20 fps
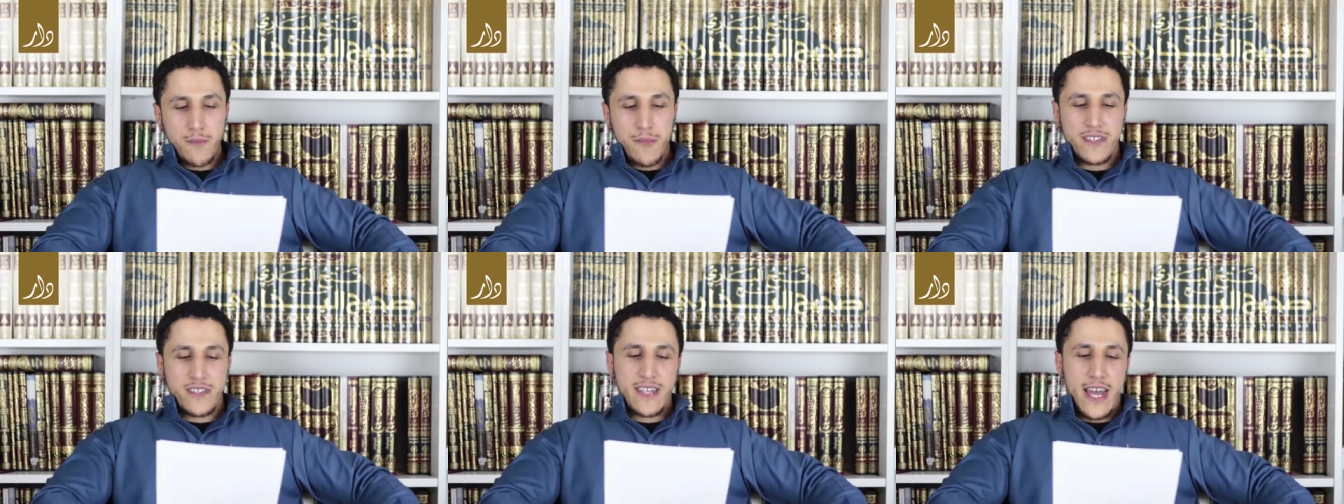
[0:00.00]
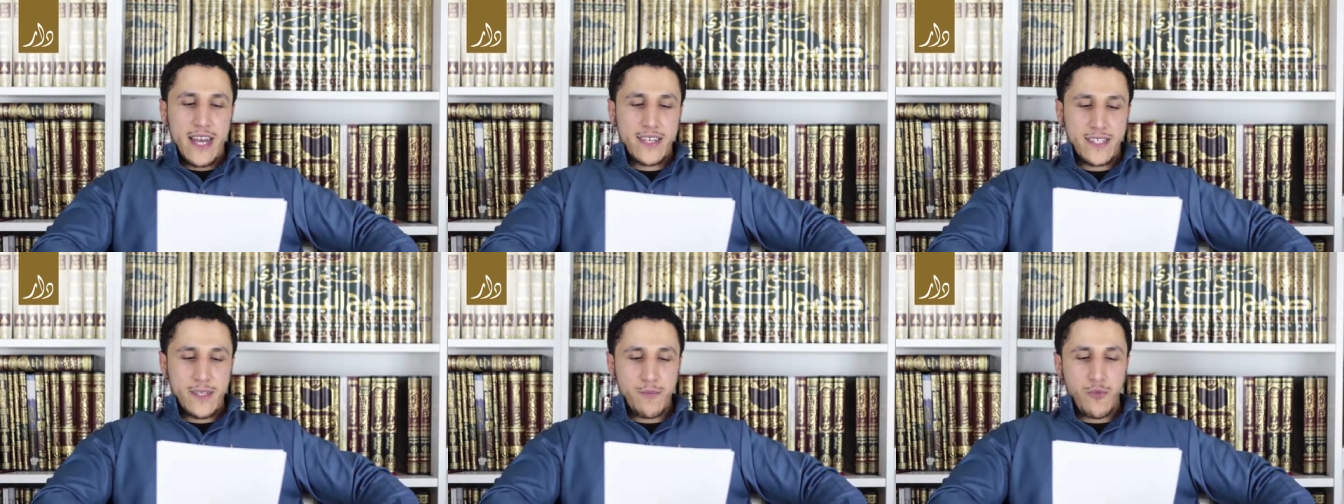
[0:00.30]

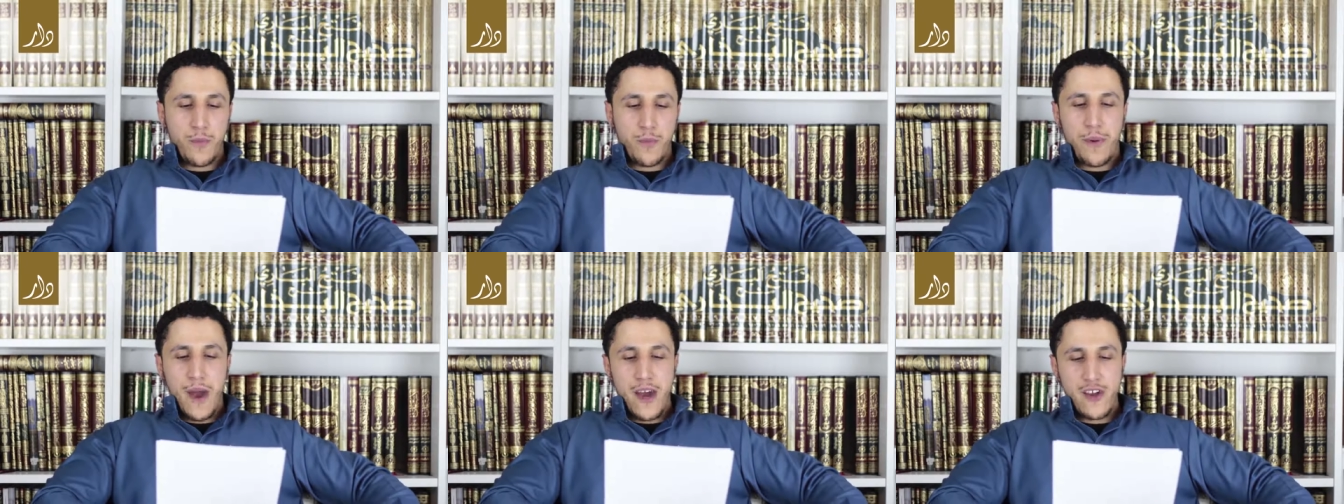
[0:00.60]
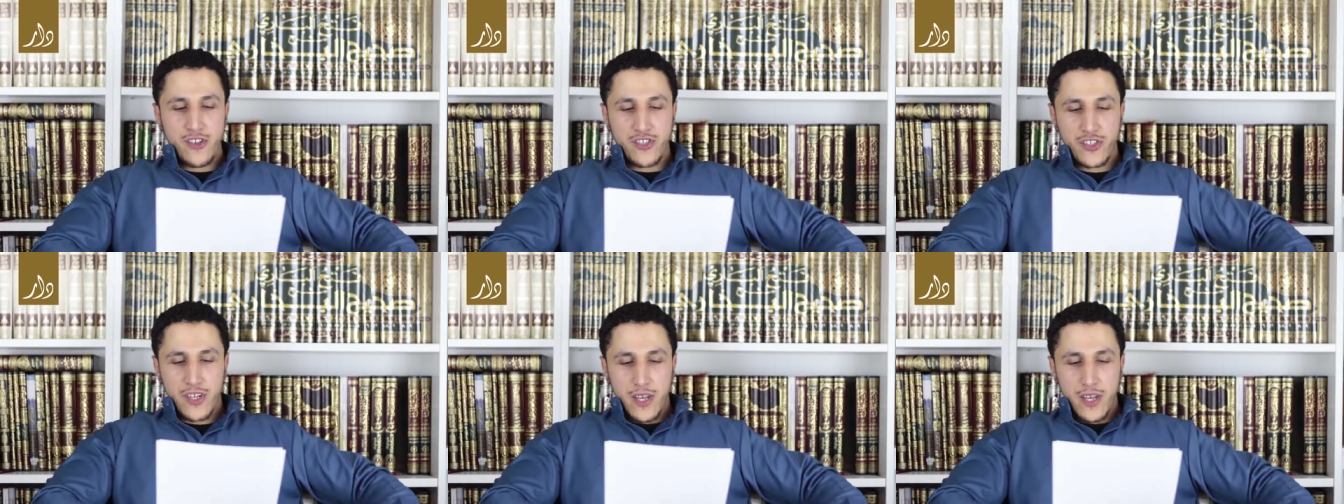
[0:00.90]
besides him will
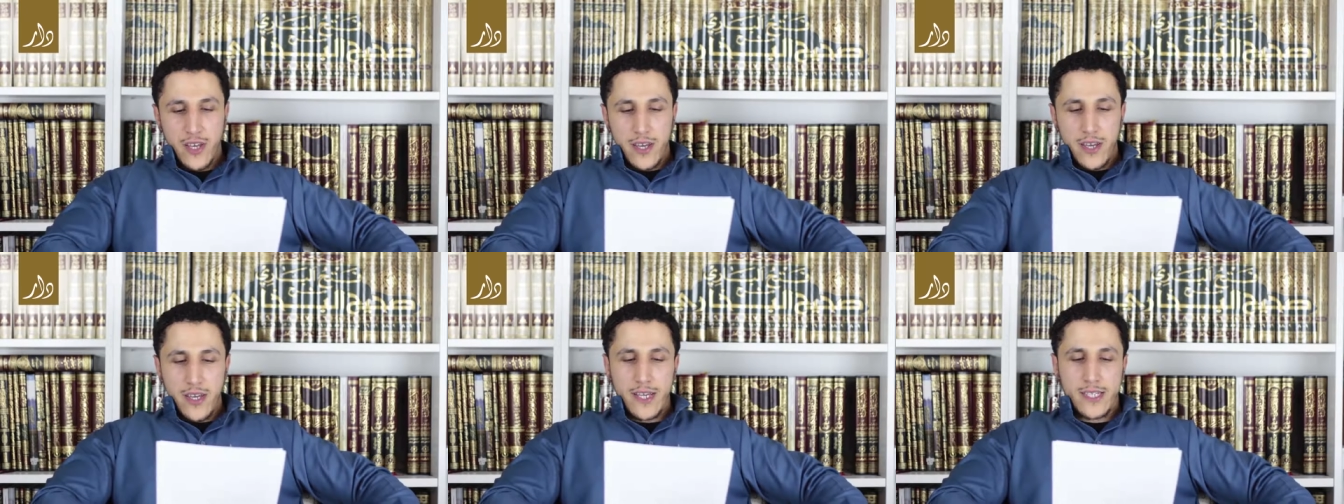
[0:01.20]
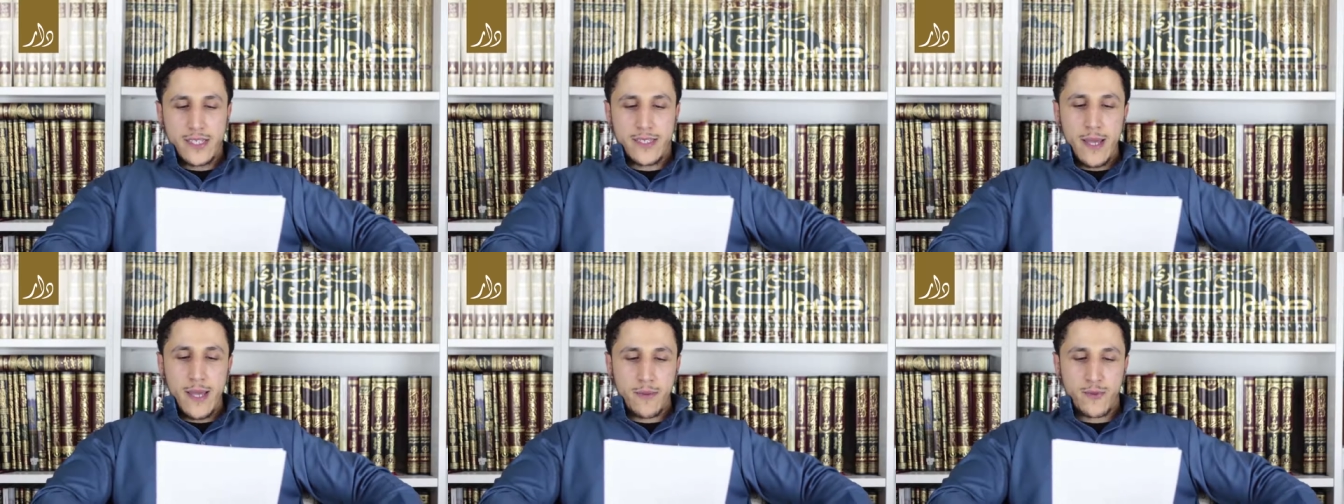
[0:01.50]
perish
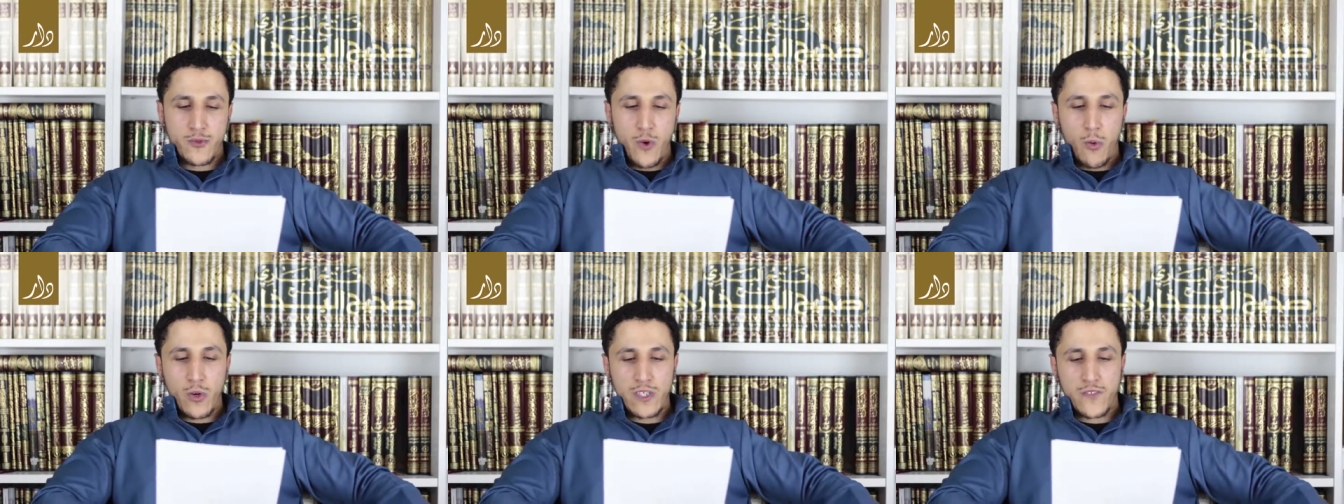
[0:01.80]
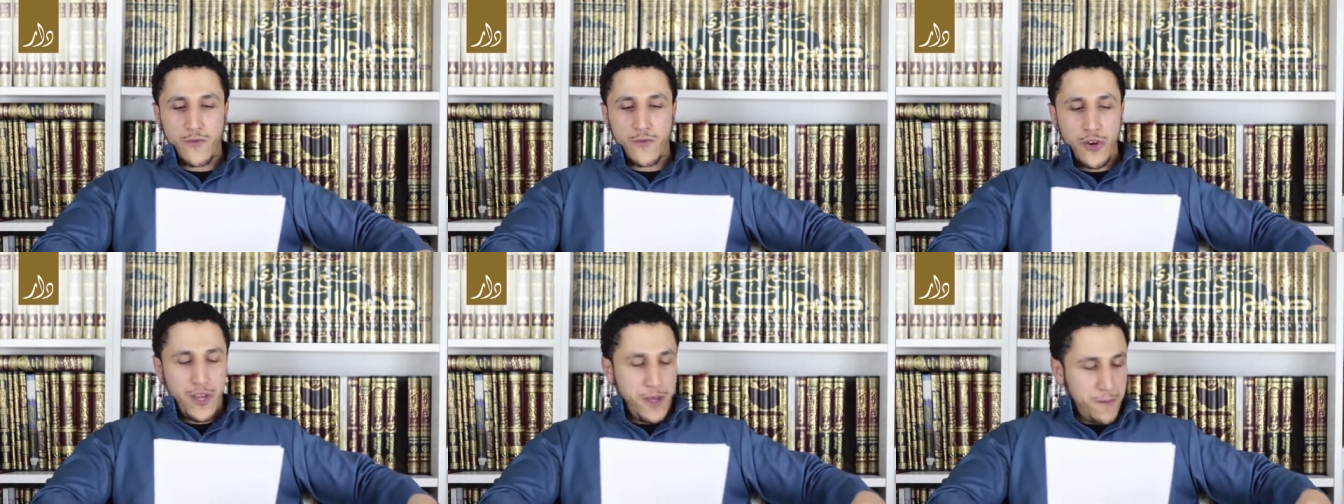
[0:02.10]
except what
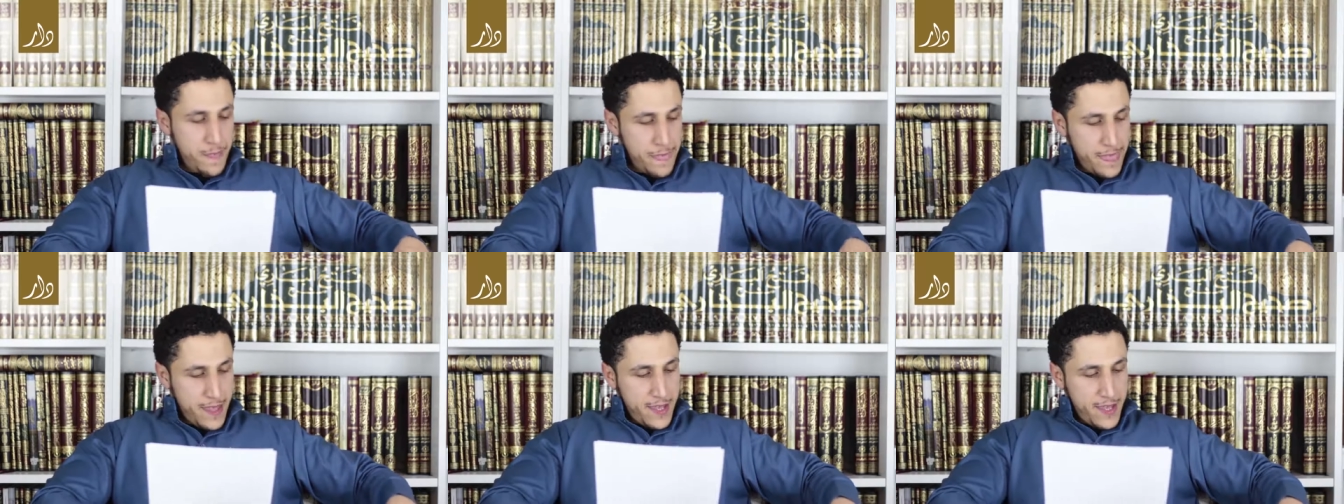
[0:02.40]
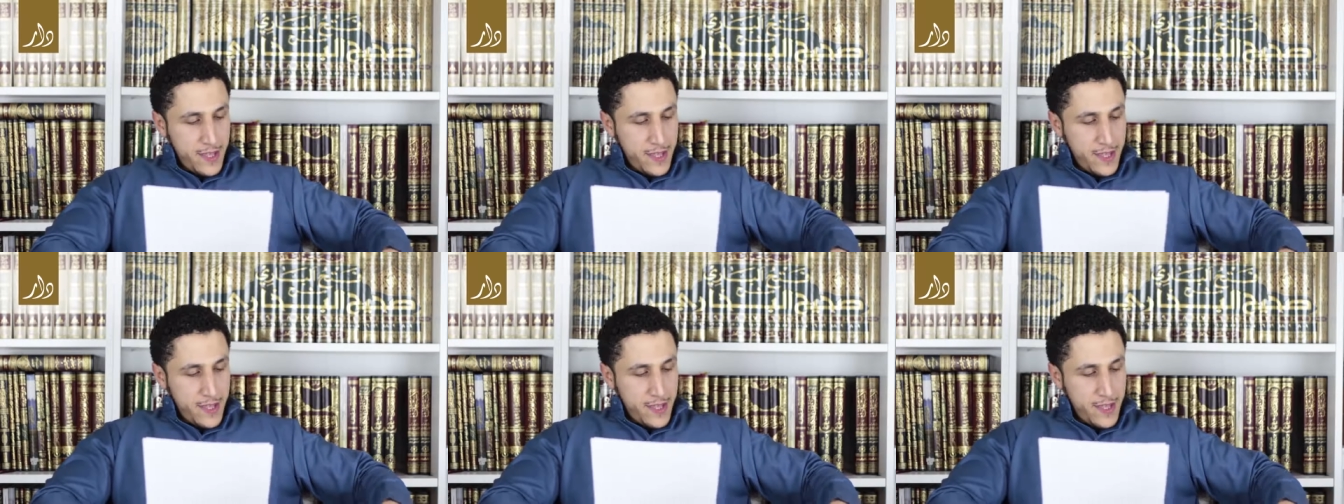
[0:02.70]
was for him.